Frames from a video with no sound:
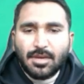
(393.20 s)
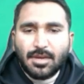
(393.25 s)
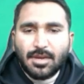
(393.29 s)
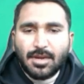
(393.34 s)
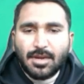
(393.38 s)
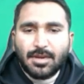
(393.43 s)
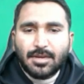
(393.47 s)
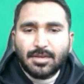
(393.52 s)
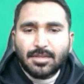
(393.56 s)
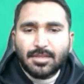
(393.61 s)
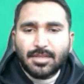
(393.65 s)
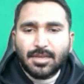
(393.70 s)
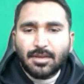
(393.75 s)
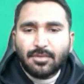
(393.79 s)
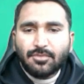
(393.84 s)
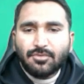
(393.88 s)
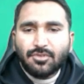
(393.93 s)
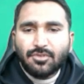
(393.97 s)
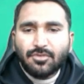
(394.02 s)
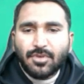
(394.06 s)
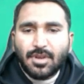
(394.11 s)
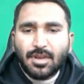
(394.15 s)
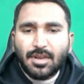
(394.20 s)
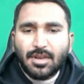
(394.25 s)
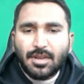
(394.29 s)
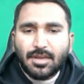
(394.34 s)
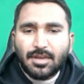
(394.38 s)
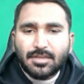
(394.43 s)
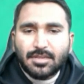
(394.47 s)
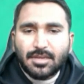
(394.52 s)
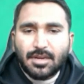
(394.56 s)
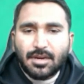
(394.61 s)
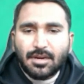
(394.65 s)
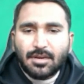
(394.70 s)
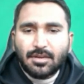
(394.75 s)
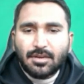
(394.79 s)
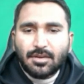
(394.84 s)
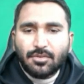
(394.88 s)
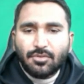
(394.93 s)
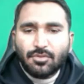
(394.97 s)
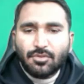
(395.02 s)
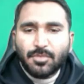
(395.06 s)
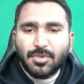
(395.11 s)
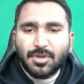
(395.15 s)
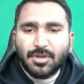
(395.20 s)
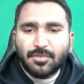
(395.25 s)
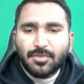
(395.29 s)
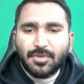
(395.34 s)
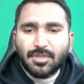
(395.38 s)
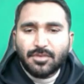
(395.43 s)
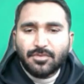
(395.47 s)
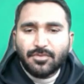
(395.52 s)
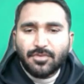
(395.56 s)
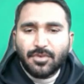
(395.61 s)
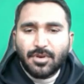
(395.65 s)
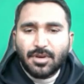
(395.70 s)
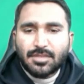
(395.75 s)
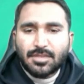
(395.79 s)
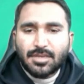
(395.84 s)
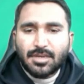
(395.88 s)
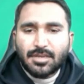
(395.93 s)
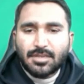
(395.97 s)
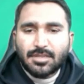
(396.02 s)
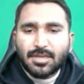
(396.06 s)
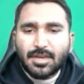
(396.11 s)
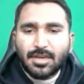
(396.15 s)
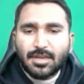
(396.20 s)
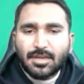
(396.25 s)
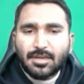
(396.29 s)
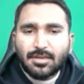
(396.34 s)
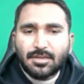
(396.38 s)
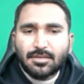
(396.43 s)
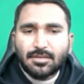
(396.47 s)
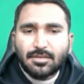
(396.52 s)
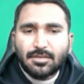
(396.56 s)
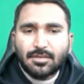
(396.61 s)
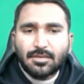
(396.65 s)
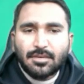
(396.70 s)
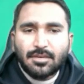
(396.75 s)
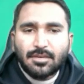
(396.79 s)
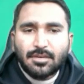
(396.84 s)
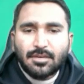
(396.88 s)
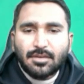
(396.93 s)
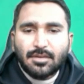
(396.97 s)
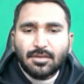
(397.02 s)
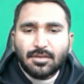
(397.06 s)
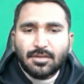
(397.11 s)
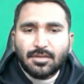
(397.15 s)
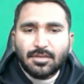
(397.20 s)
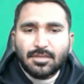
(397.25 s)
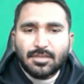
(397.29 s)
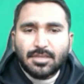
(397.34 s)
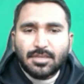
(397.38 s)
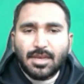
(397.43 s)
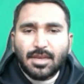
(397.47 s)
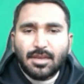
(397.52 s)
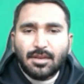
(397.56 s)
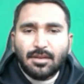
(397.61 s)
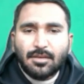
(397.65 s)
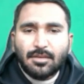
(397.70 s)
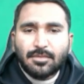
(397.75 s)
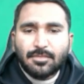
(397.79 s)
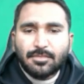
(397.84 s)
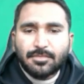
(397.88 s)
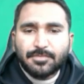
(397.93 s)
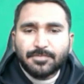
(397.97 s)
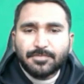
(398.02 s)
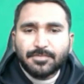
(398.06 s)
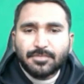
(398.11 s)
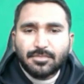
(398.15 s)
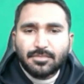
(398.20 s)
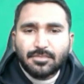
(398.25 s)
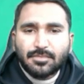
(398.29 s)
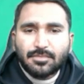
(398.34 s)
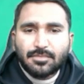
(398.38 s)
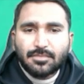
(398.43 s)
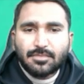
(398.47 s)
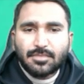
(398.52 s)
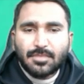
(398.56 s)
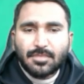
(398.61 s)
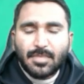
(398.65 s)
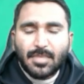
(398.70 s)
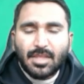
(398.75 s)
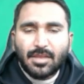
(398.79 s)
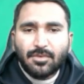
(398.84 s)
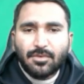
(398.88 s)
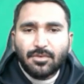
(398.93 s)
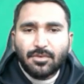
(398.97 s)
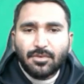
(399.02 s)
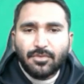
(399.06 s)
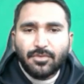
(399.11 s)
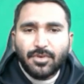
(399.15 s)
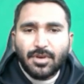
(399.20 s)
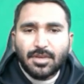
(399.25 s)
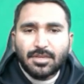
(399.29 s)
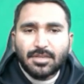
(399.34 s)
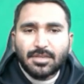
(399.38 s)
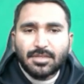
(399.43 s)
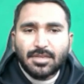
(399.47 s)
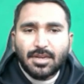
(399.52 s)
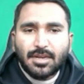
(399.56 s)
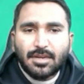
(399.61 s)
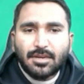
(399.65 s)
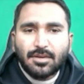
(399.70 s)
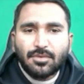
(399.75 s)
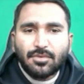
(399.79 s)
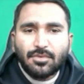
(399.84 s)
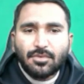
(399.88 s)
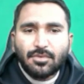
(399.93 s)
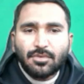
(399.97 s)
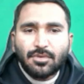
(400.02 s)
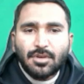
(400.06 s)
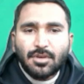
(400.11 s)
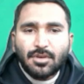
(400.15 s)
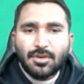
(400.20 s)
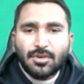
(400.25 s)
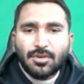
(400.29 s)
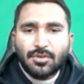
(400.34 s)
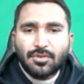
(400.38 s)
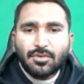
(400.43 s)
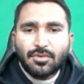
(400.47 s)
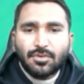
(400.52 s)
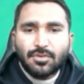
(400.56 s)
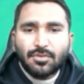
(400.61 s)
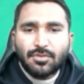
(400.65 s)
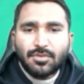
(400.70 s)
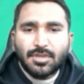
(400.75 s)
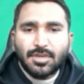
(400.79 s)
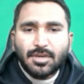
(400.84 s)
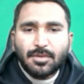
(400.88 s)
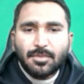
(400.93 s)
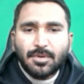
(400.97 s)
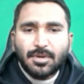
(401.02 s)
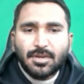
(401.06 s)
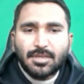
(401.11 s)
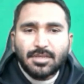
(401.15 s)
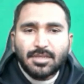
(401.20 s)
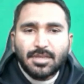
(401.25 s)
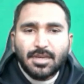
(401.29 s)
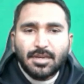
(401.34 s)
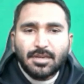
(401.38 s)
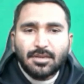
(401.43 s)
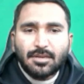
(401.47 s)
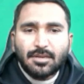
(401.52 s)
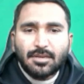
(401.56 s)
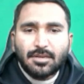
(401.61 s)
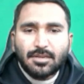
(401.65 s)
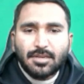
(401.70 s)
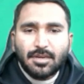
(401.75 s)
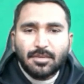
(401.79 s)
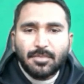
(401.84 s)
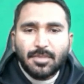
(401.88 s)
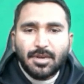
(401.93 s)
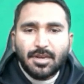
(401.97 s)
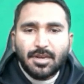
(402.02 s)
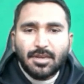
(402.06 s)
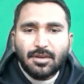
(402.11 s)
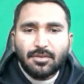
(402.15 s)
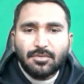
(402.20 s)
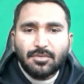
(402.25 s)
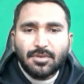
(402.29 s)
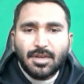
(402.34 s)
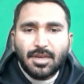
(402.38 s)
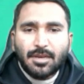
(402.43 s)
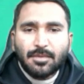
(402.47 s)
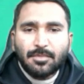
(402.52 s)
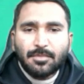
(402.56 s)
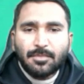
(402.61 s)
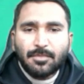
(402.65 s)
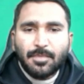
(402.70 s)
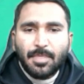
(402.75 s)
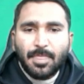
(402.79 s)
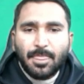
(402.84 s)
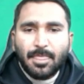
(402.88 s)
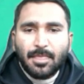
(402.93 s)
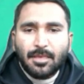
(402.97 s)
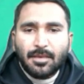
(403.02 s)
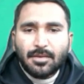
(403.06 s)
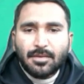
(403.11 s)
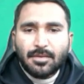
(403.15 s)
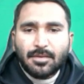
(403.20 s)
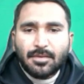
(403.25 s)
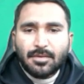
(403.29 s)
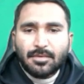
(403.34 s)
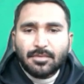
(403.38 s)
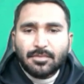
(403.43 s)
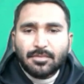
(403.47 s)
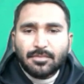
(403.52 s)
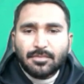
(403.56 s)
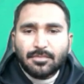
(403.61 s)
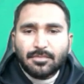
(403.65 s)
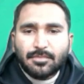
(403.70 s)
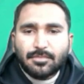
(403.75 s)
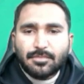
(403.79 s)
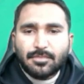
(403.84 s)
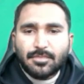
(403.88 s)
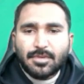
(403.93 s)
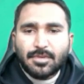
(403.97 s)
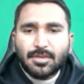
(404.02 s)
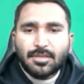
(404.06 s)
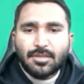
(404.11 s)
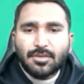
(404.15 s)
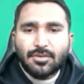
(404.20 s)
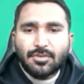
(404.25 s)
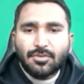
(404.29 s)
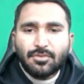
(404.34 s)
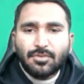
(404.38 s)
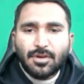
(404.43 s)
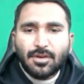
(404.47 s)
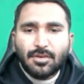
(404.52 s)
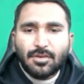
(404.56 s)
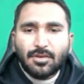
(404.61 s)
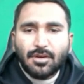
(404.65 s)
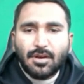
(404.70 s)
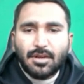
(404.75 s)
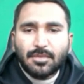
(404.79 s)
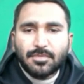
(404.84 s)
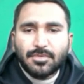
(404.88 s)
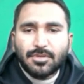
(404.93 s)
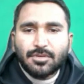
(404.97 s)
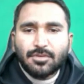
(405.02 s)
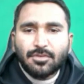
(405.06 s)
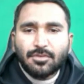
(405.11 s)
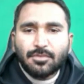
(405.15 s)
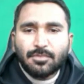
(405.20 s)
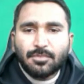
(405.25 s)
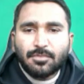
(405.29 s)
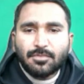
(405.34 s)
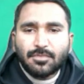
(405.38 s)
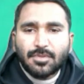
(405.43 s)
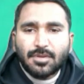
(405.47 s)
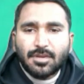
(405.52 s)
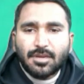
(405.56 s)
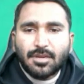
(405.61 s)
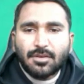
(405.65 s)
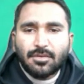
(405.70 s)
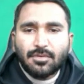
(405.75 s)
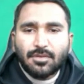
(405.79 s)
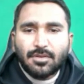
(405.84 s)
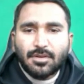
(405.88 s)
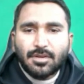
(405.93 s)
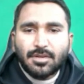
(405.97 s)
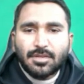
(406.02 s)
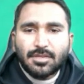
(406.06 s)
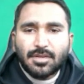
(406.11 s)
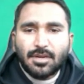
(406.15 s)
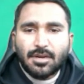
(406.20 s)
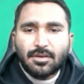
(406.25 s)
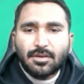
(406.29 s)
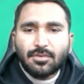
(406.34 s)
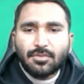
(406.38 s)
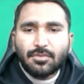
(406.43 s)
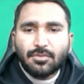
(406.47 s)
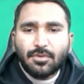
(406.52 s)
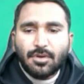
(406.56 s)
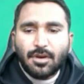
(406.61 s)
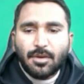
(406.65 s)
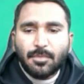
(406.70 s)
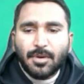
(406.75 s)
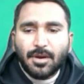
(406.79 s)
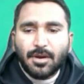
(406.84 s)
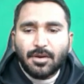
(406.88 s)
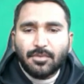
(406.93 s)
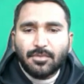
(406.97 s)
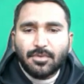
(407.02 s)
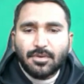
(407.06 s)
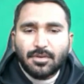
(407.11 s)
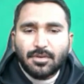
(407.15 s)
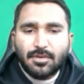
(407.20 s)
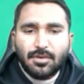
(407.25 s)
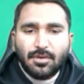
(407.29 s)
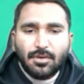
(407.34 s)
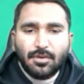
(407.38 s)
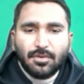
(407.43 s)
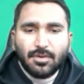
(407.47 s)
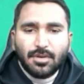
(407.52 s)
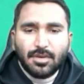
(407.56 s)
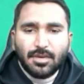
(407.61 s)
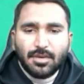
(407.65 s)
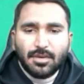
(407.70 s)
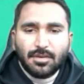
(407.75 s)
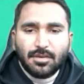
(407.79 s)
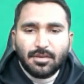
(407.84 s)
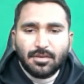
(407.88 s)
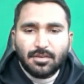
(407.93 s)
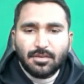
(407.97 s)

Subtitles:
and then we will insert a row between the first and second cell, first and second row. Go to the table design, table layout tab. In the row and columns group, click on insert row above. Okay.